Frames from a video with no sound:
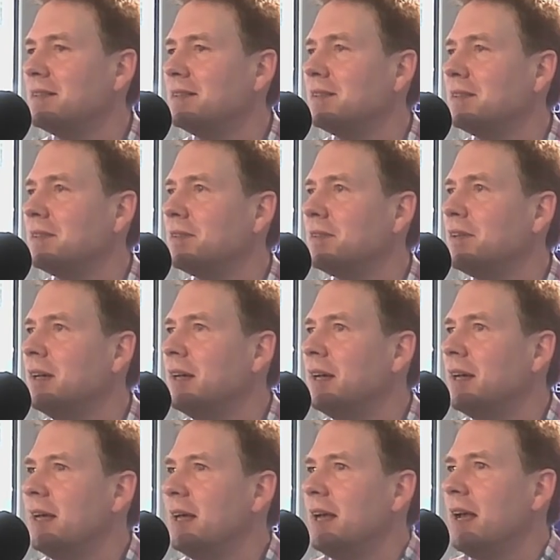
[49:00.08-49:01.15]
on
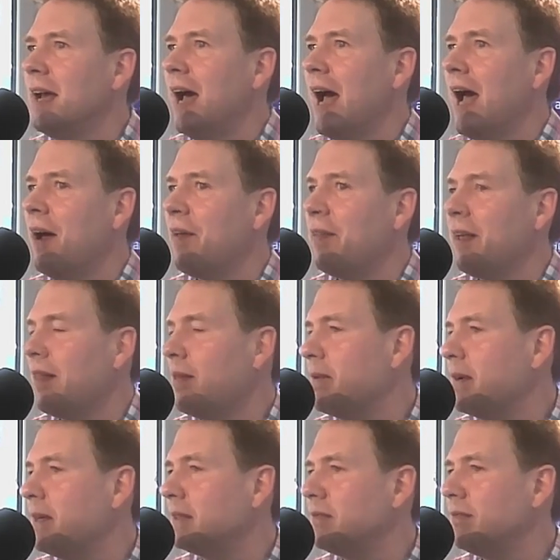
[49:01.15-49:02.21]
how the other
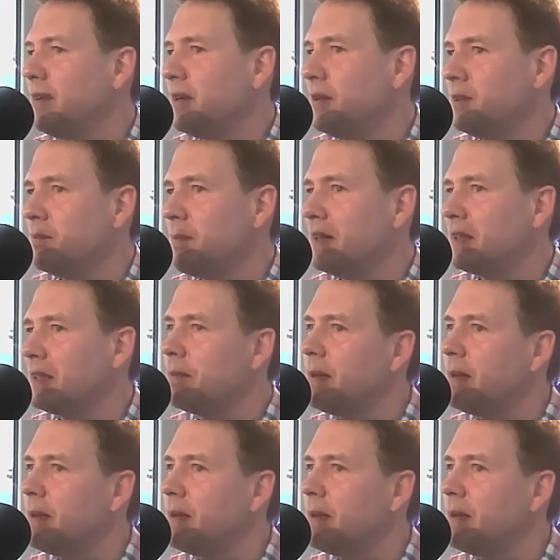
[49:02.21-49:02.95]
person feels about it,